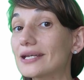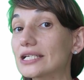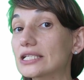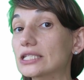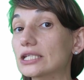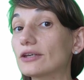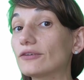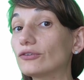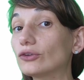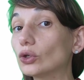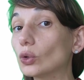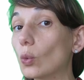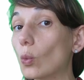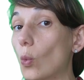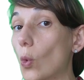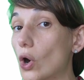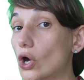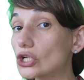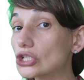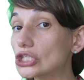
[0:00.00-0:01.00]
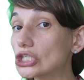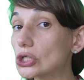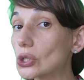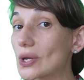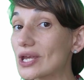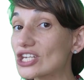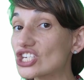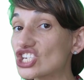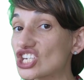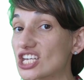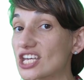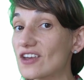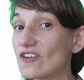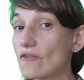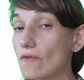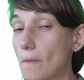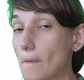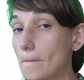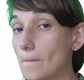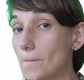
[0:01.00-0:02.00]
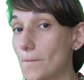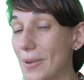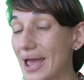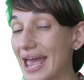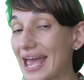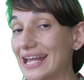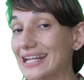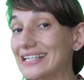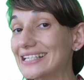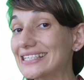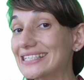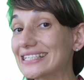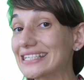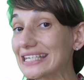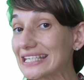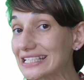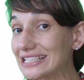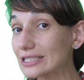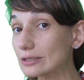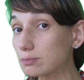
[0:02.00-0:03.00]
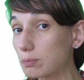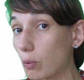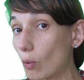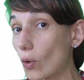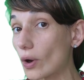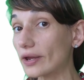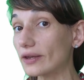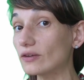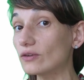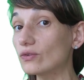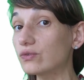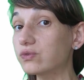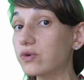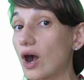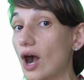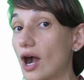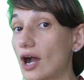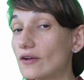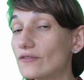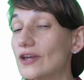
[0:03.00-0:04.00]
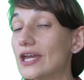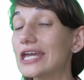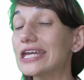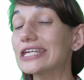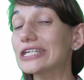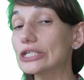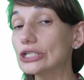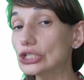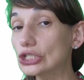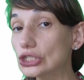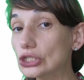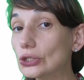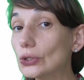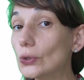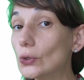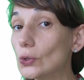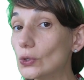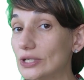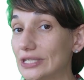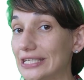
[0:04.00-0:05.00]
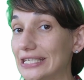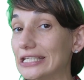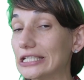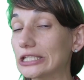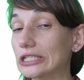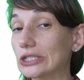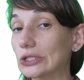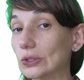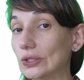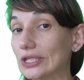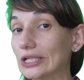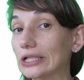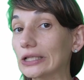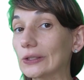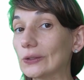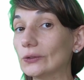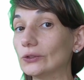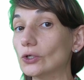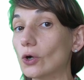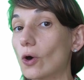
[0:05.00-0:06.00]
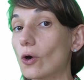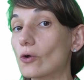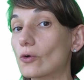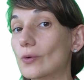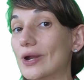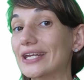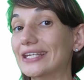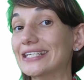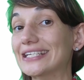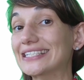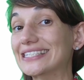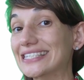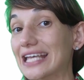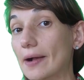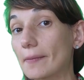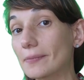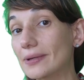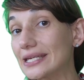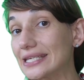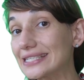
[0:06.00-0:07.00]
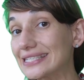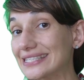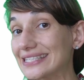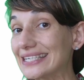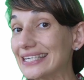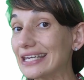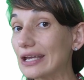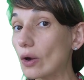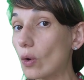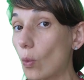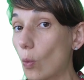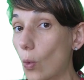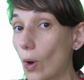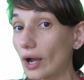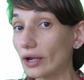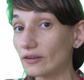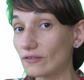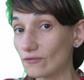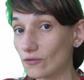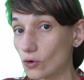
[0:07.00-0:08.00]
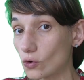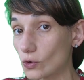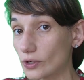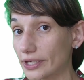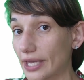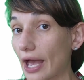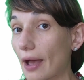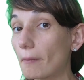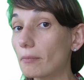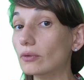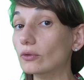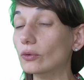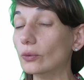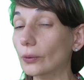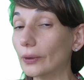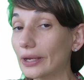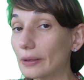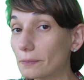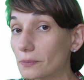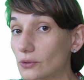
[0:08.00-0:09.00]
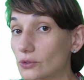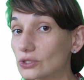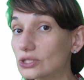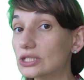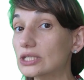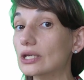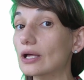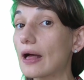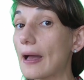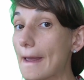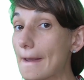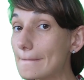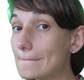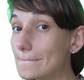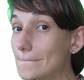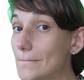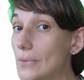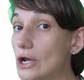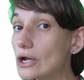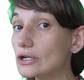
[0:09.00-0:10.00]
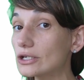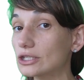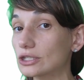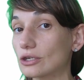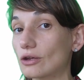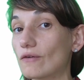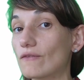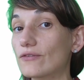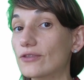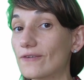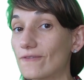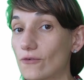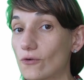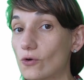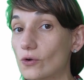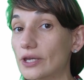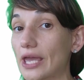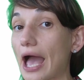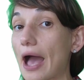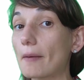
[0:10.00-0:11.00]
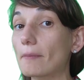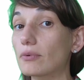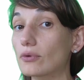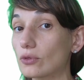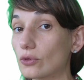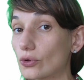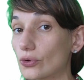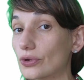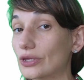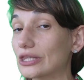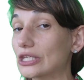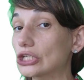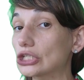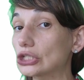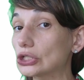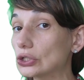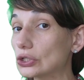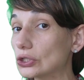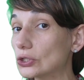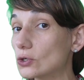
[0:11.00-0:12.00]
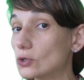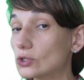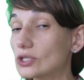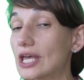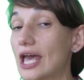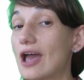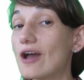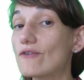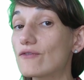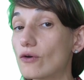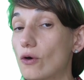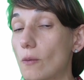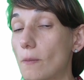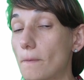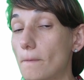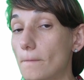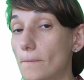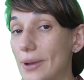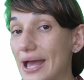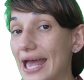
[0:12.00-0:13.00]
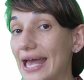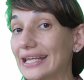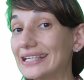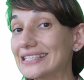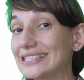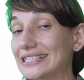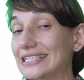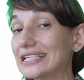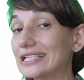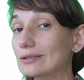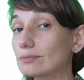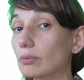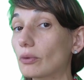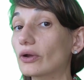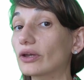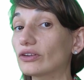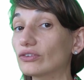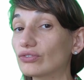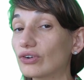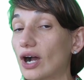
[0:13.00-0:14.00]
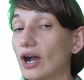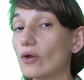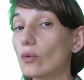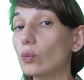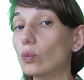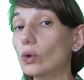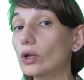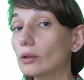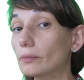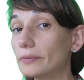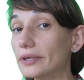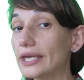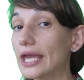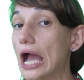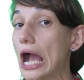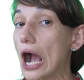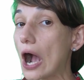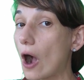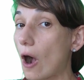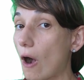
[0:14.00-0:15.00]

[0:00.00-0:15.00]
because if you want to achieve band 6.5, you do need to include already some C1 vocabulary, but still most of the vocabulary that you use for band 6.5 will be